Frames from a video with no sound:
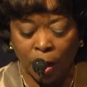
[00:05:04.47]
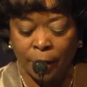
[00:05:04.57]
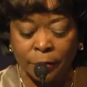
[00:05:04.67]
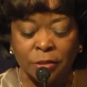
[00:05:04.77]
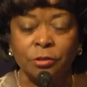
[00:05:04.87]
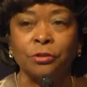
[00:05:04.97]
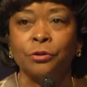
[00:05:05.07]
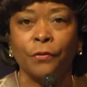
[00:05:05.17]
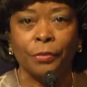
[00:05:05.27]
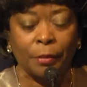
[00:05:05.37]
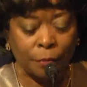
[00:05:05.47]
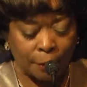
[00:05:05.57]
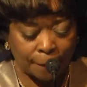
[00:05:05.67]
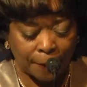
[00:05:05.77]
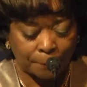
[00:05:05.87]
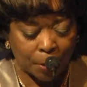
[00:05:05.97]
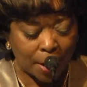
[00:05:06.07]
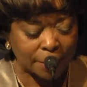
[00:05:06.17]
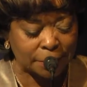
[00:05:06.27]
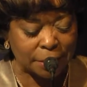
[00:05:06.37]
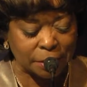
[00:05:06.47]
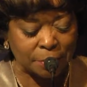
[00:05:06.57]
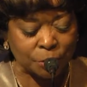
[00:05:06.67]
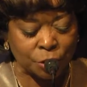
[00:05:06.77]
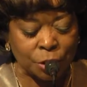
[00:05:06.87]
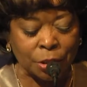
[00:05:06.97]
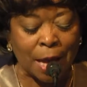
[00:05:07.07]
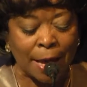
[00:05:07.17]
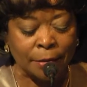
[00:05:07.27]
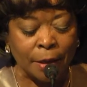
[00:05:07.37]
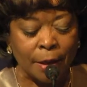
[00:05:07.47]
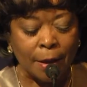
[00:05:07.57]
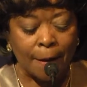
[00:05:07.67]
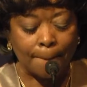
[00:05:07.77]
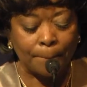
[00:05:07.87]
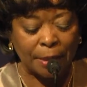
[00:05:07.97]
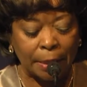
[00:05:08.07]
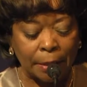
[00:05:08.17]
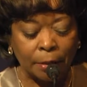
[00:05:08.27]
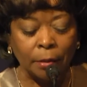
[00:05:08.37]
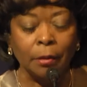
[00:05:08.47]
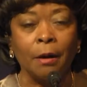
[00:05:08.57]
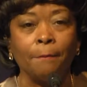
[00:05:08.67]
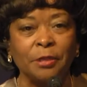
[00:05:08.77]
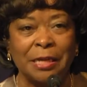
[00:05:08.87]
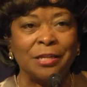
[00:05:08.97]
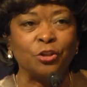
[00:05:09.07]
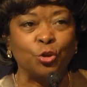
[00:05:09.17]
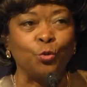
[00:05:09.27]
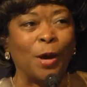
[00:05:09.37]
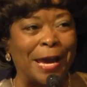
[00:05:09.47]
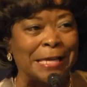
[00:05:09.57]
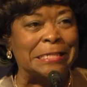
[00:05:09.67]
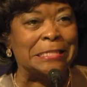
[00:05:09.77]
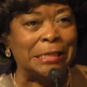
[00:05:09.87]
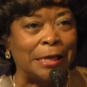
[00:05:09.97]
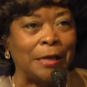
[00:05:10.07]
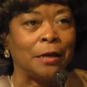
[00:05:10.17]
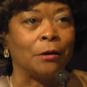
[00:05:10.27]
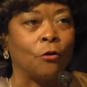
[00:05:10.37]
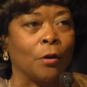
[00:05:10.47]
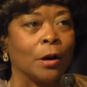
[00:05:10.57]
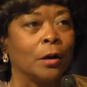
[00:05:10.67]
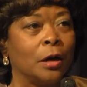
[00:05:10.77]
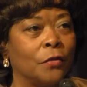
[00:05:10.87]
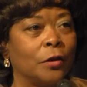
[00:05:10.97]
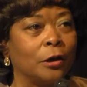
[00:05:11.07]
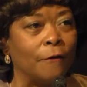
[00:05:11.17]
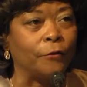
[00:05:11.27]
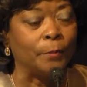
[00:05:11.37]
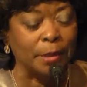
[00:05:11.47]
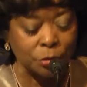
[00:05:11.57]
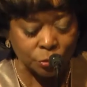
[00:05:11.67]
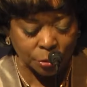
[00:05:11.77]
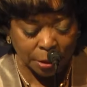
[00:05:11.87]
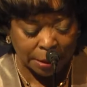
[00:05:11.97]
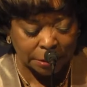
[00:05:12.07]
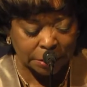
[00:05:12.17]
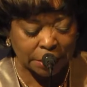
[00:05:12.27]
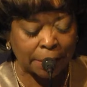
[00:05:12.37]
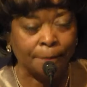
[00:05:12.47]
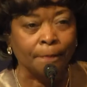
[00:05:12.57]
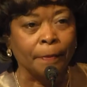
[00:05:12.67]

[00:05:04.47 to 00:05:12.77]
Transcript: understood that park systems should not be lumped into a city or other governmental entity.